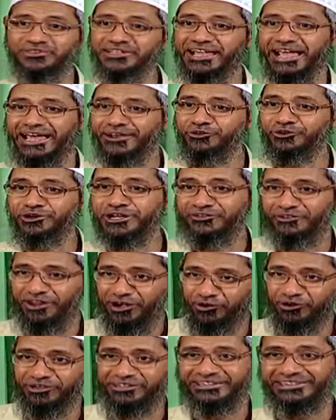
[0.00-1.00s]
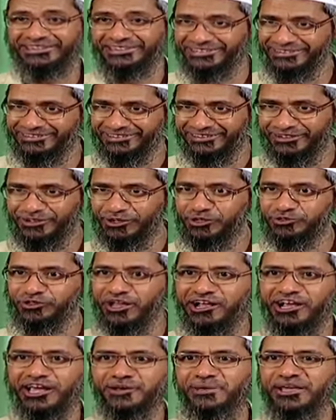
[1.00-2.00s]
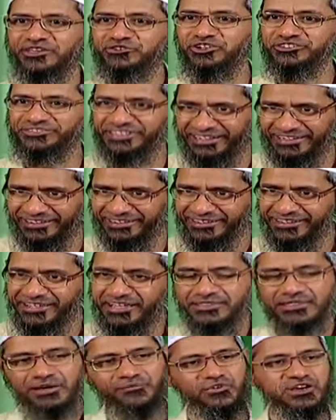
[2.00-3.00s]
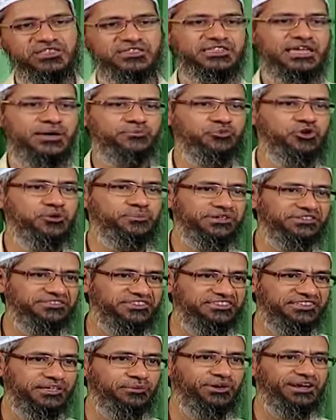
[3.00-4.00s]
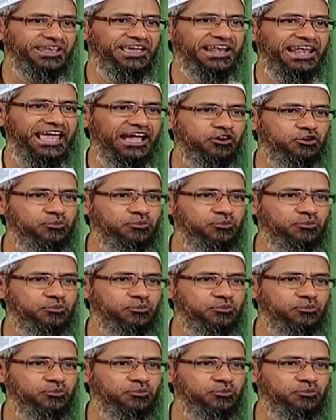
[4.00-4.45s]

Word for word: see, I don't require a doctor here. So I can't match your salary. Someone says, I'm doing business, I'm earning a lakh